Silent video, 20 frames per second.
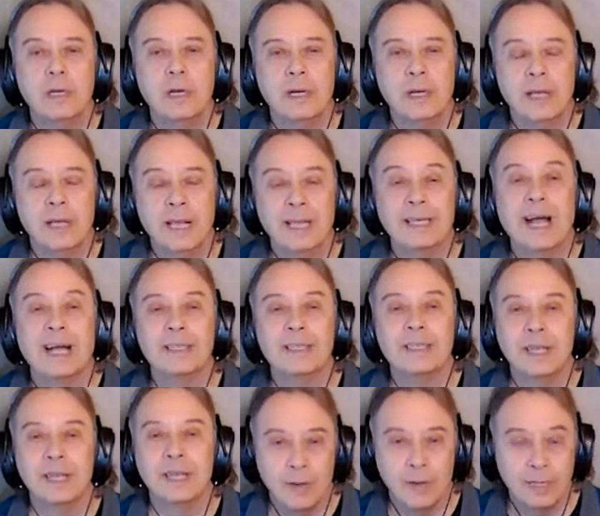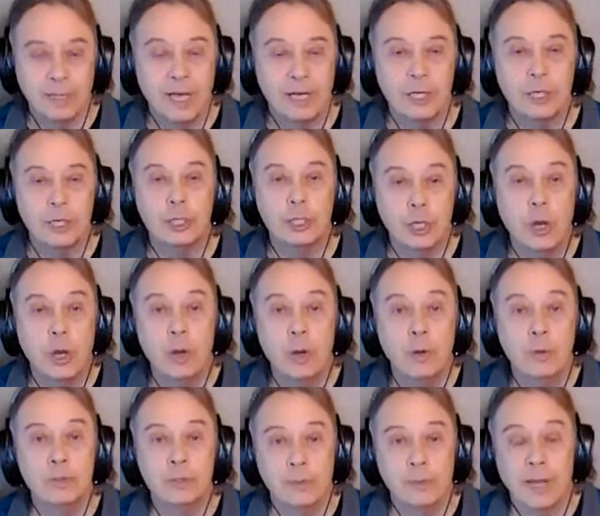and got to hear a lot of
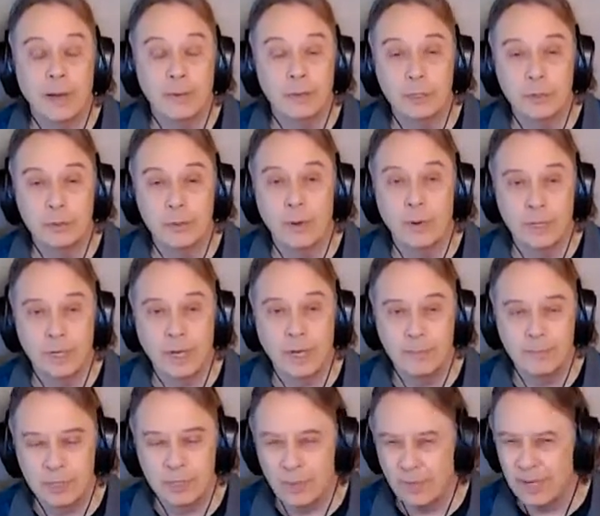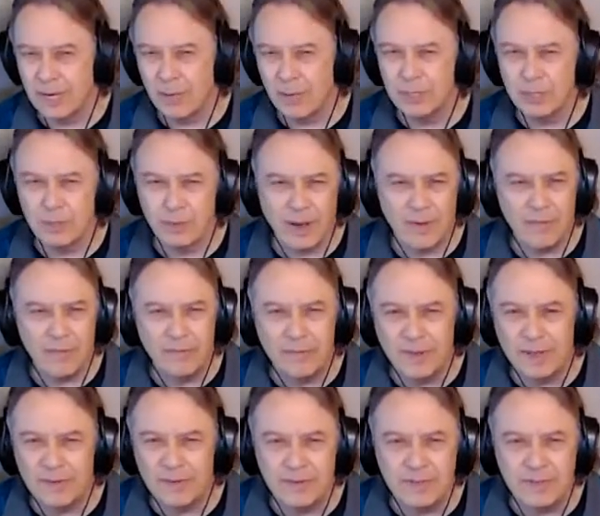shows when I was growing up. So when I was around
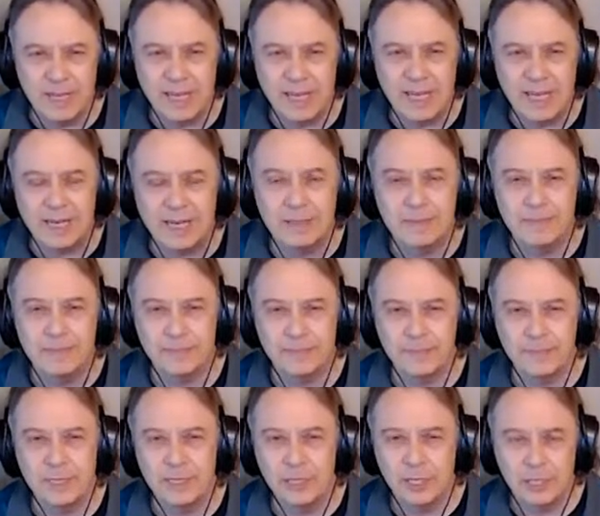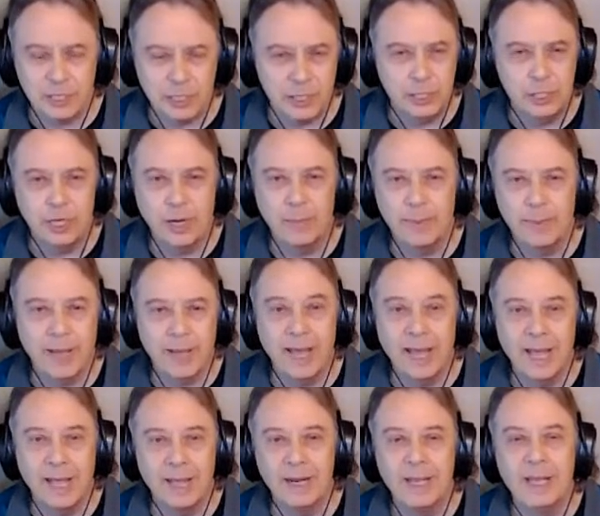15, just to jump
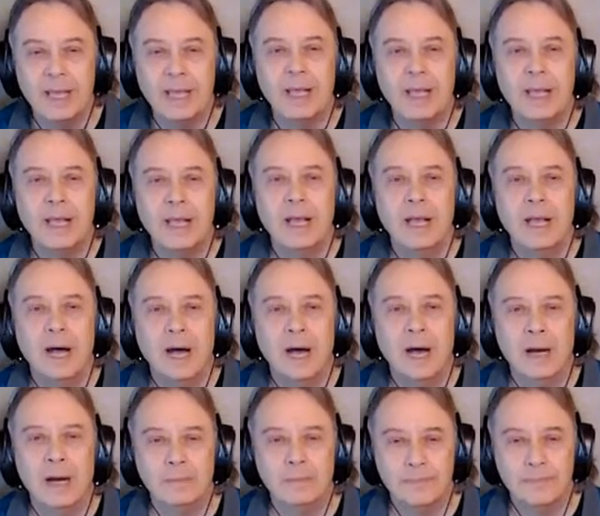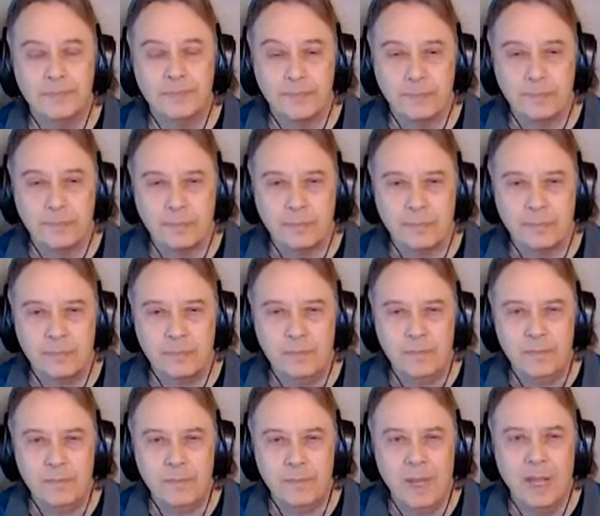ahead,
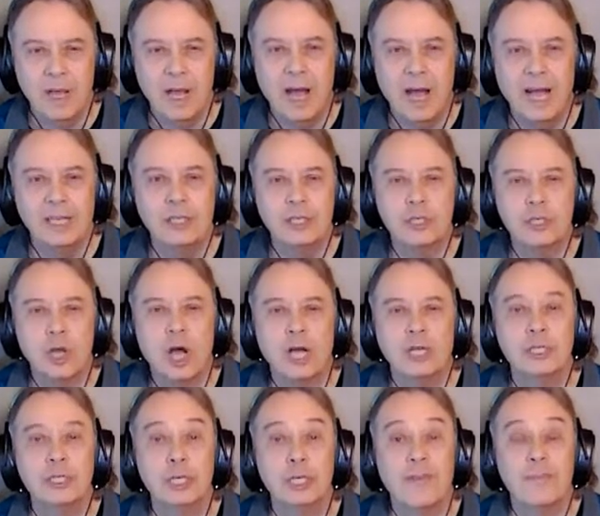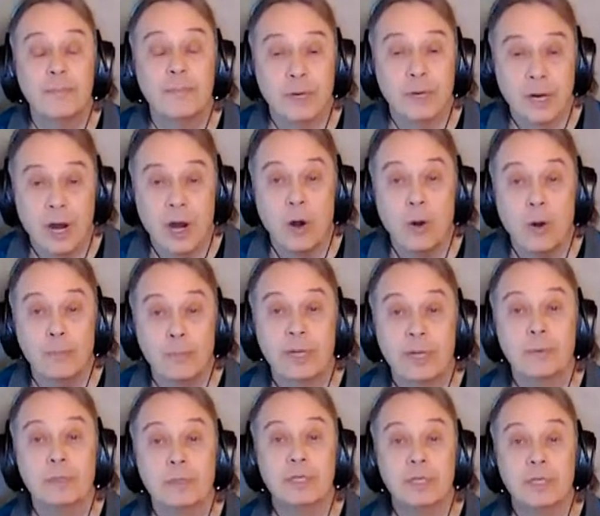I saw Jeff Porcaro
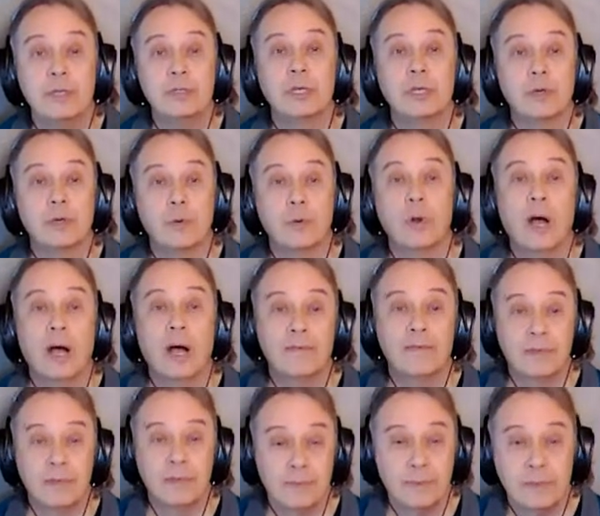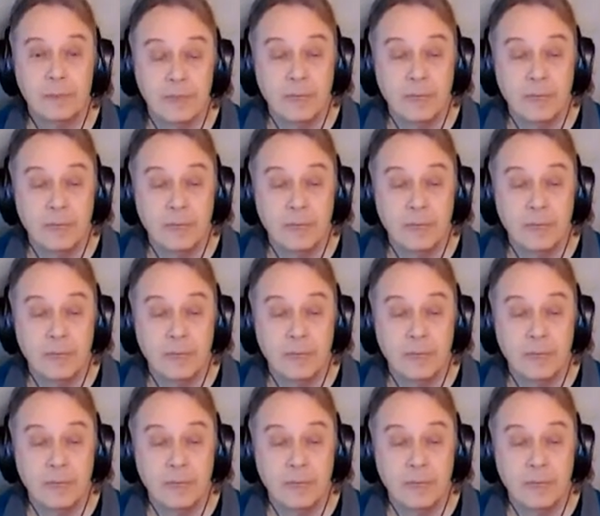play with Seals and Croft.